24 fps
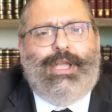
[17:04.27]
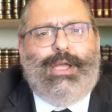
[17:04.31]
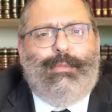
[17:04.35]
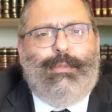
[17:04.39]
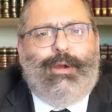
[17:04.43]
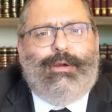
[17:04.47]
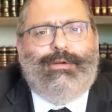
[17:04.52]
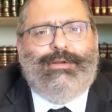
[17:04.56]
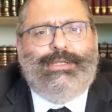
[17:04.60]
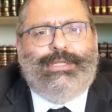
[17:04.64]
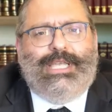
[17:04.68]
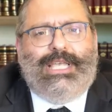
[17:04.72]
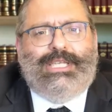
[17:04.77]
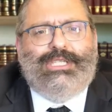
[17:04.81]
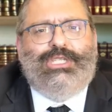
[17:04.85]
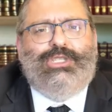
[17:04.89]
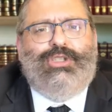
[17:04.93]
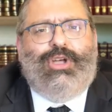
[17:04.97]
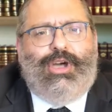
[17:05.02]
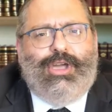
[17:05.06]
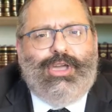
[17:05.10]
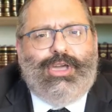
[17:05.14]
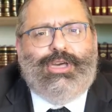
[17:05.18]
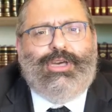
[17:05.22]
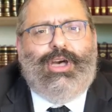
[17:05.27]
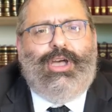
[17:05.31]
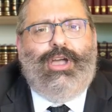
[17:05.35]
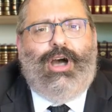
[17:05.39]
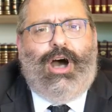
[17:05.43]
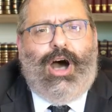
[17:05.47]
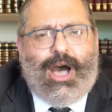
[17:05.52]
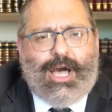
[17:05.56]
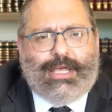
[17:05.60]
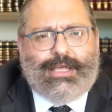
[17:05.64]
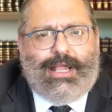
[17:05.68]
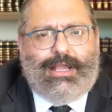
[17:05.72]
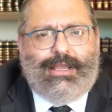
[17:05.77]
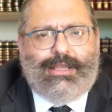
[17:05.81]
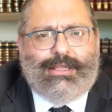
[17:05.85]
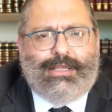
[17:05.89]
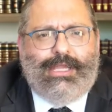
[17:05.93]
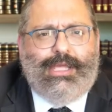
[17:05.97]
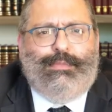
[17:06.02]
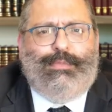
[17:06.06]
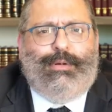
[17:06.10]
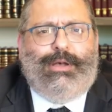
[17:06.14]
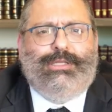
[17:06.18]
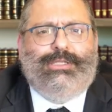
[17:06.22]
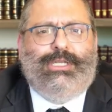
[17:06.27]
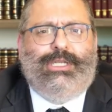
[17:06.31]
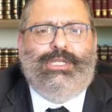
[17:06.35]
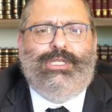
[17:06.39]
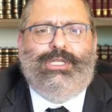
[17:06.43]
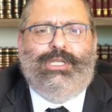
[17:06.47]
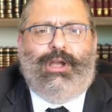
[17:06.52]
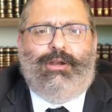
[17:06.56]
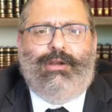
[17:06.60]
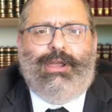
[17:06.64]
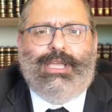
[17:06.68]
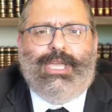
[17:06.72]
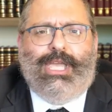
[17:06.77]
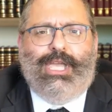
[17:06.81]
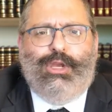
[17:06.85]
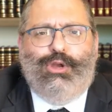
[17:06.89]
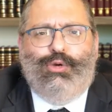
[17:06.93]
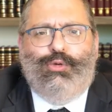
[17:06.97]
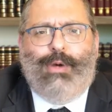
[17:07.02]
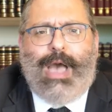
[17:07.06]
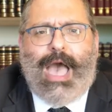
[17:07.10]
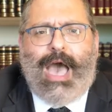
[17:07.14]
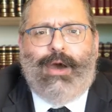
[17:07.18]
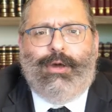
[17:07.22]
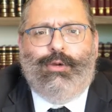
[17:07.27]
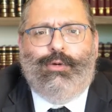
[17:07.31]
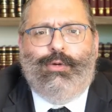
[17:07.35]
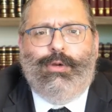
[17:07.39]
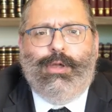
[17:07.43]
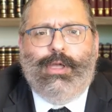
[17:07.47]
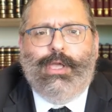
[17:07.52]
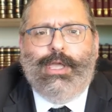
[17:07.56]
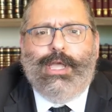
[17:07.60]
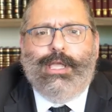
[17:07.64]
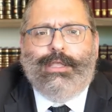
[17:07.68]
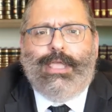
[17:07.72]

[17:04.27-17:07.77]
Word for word: the Gemara says, Toichoy He knew how to